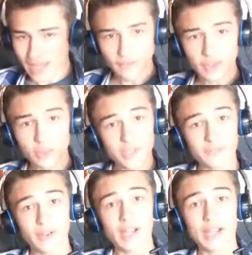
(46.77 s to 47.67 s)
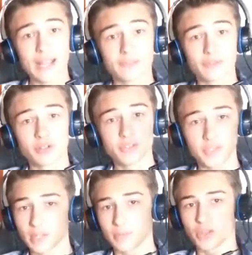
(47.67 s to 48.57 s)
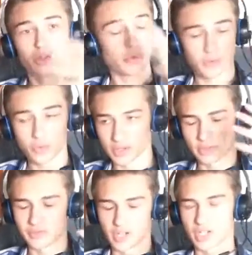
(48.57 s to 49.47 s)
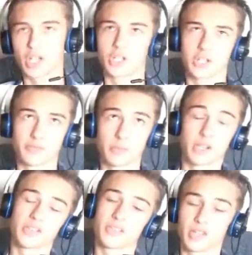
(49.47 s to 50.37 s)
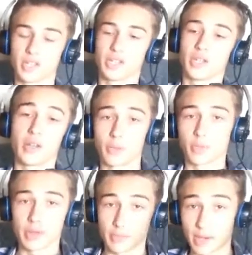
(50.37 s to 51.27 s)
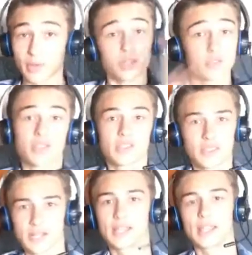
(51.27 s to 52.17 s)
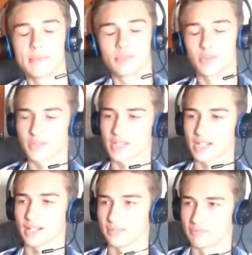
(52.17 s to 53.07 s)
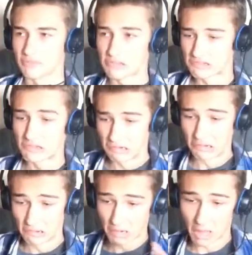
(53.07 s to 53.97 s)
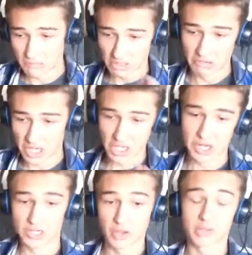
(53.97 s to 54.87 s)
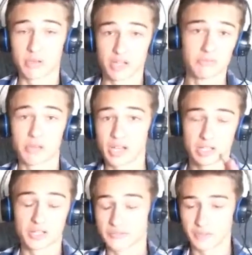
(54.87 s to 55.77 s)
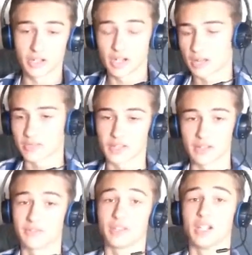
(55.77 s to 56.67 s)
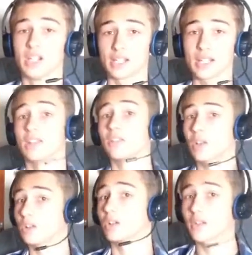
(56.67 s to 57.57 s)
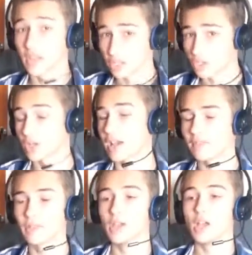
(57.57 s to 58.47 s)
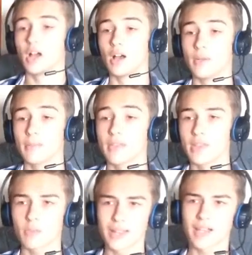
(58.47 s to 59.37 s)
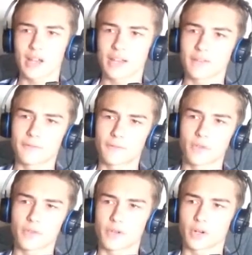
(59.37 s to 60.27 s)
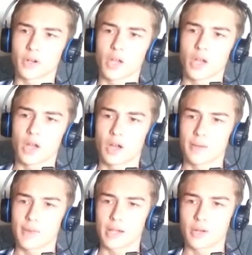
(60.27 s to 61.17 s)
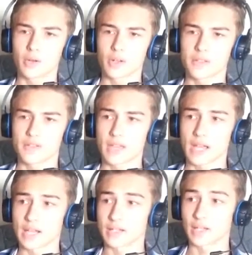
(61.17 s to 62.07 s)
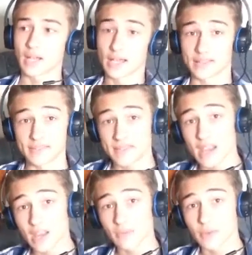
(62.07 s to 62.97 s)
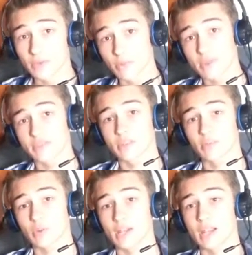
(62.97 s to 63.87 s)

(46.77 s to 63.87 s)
everything was fine at first. Of course, it was very challenging for me because I'm a wimp and I'm not used to these kind of games, so it's kind of, I don't know what I'm doing here, so I was pushing buttons and figuring out stuff and taking a lot longer than I should have. And then when I got into further, I noticed that I had saved at a previous point,